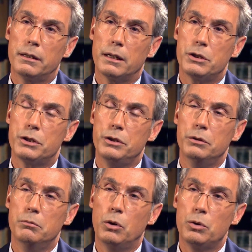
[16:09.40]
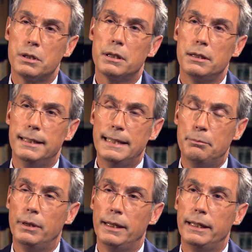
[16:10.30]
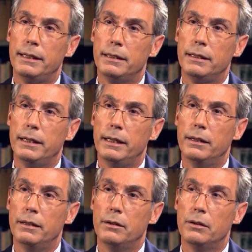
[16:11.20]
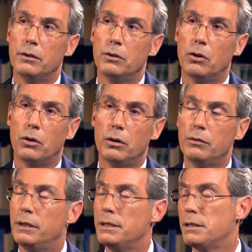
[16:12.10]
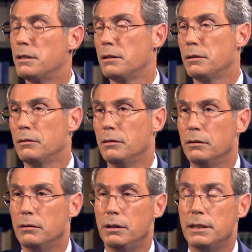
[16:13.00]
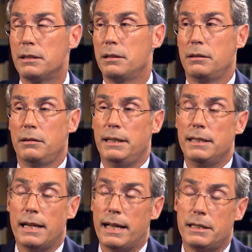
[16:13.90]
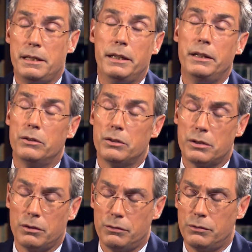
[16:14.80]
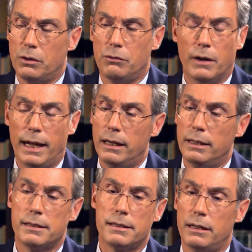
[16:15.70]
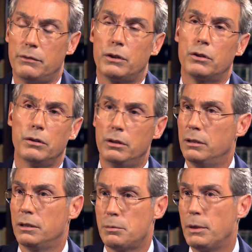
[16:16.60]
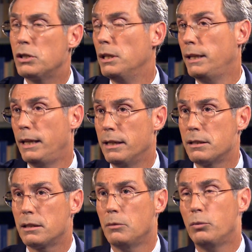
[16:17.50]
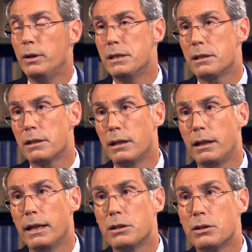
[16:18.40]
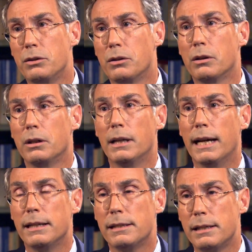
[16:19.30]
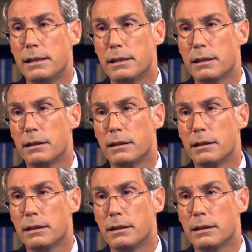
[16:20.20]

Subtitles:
touched you most deeply in all of these last years of violence that have occurred, especially against the priests and against your diocese?